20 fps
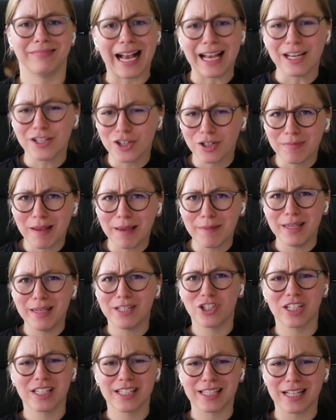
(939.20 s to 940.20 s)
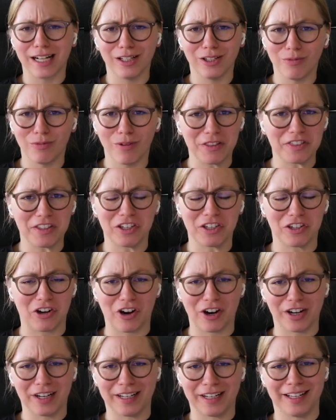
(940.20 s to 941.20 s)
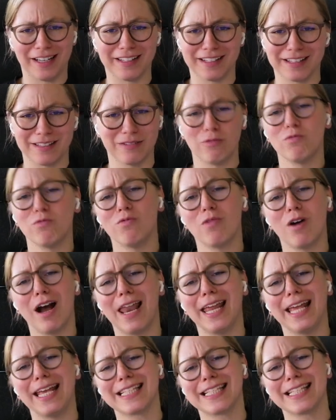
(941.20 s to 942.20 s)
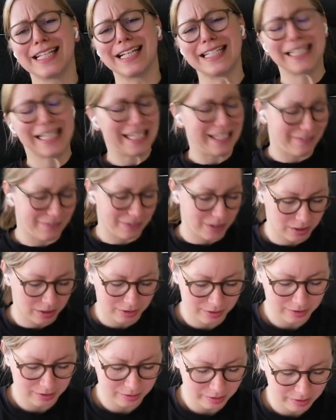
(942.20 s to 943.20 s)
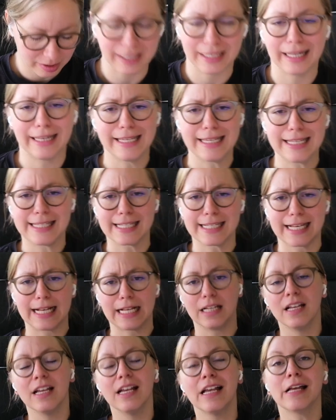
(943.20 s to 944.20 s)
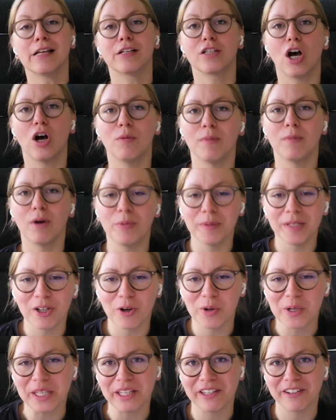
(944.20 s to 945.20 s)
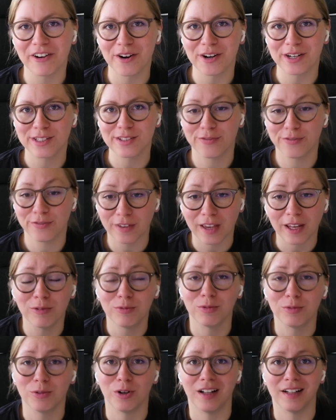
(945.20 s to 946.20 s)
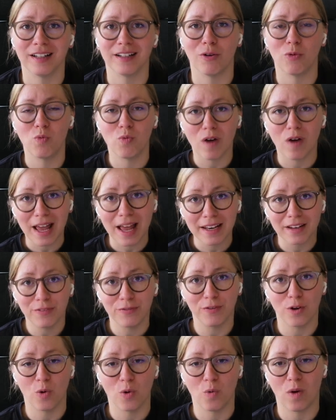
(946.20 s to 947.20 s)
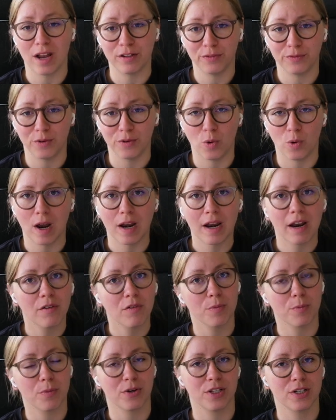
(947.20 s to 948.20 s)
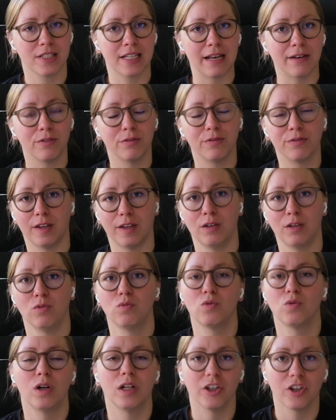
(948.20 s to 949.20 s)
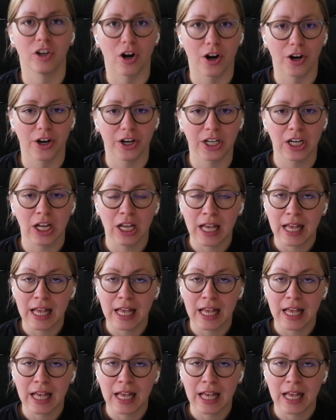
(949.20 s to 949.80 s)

should maybe just tell you what the yarn is. What is this even, Annalisa? So Mominoki Yarns Fin Wool, wonderful 100% Fin Wool yarn